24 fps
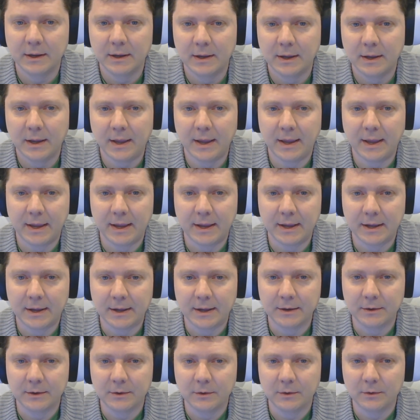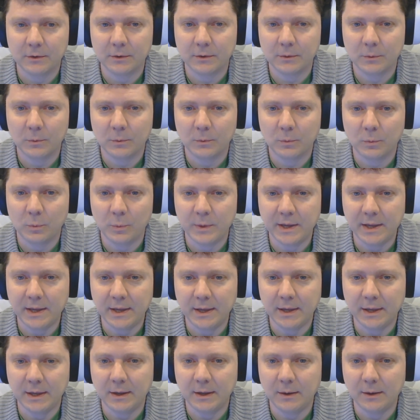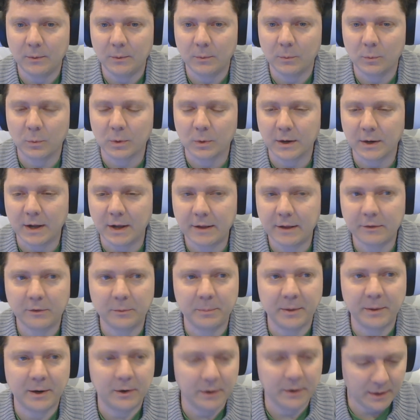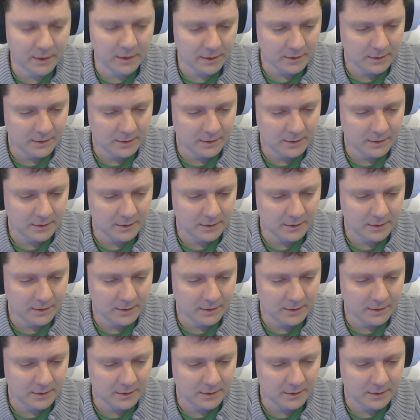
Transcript: And we were not spared it.